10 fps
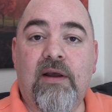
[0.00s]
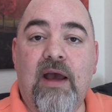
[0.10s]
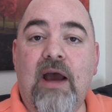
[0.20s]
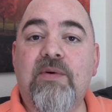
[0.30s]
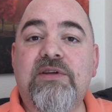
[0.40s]

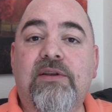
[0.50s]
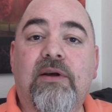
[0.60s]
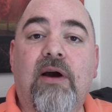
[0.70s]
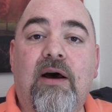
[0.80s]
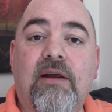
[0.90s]
how is it that
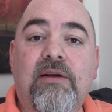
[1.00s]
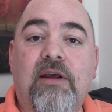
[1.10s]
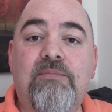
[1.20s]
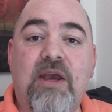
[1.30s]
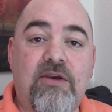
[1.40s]
God
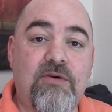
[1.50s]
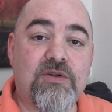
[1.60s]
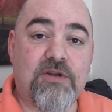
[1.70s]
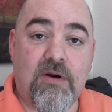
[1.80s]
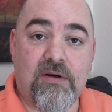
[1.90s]
can make you
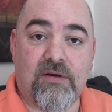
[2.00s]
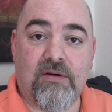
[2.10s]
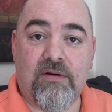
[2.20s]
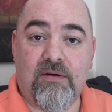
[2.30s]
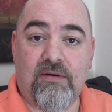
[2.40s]

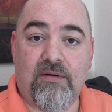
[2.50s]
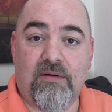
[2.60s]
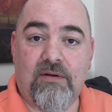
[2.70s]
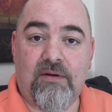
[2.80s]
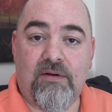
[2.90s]
certain
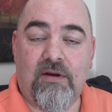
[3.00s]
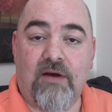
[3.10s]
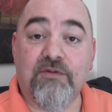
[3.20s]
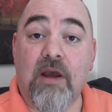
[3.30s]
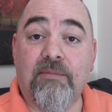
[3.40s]

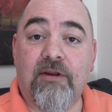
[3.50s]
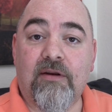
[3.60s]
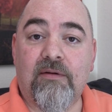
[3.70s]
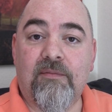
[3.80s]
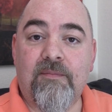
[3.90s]
of
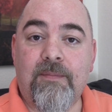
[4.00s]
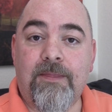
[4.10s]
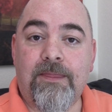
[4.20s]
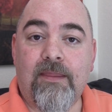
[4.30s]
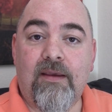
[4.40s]
something?
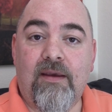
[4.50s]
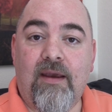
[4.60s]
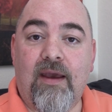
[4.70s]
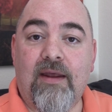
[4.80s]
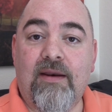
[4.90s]

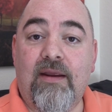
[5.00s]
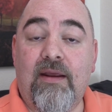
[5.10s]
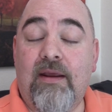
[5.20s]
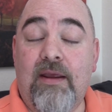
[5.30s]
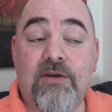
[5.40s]
And
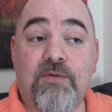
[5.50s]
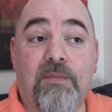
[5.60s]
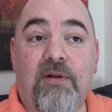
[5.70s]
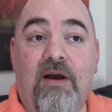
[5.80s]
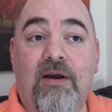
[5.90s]
his
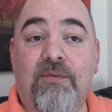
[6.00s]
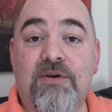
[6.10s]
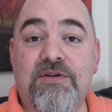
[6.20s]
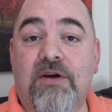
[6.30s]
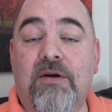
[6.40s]
reply
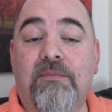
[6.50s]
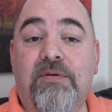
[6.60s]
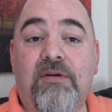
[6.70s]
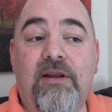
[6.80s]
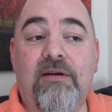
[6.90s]
was a
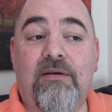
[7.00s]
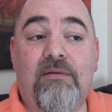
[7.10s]
complete